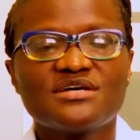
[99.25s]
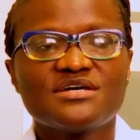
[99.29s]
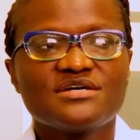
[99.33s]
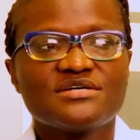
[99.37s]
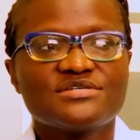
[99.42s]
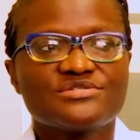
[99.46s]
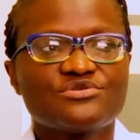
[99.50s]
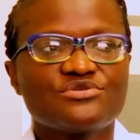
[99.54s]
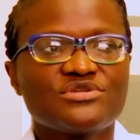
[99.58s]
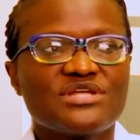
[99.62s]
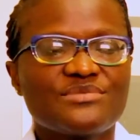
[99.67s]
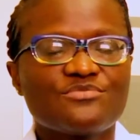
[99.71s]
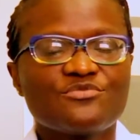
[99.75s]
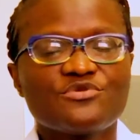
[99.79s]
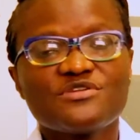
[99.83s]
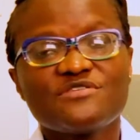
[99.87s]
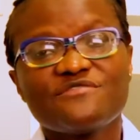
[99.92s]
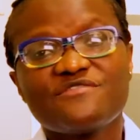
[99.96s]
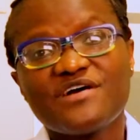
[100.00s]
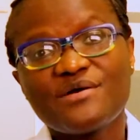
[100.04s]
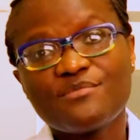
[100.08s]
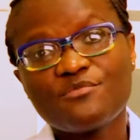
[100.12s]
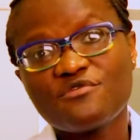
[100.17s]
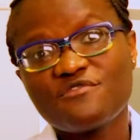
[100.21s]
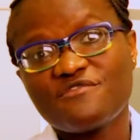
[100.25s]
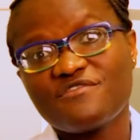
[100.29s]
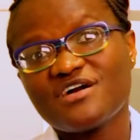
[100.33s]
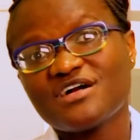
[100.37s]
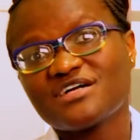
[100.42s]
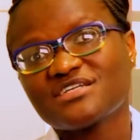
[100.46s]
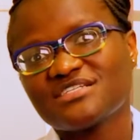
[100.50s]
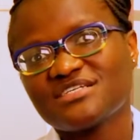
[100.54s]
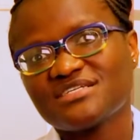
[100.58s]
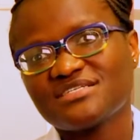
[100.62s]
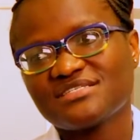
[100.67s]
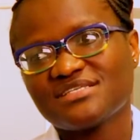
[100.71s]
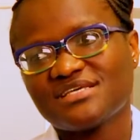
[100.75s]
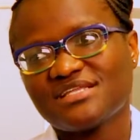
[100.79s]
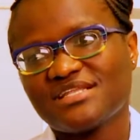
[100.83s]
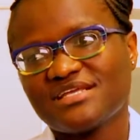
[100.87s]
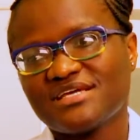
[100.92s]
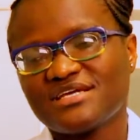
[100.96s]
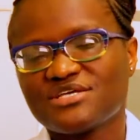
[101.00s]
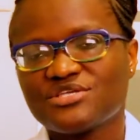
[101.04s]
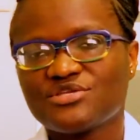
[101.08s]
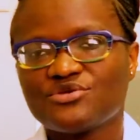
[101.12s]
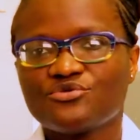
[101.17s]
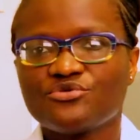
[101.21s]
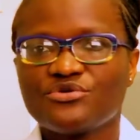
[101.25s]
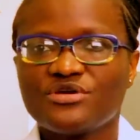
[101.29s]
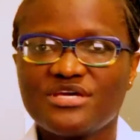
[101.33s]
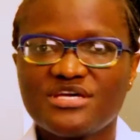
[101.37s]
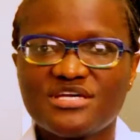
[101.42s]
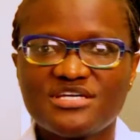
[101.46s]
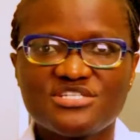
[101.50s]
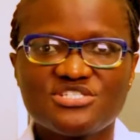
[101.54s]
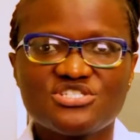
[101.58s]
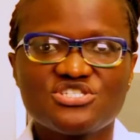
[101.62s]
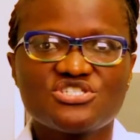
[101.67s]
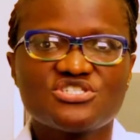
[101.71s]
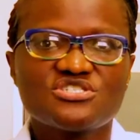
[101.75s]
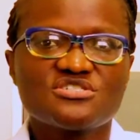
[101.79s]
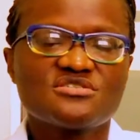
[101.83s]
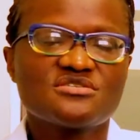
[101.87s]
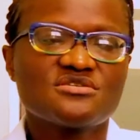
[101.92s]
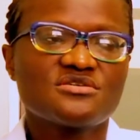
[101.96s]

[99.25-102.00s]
So non-modifiable factors are like your age.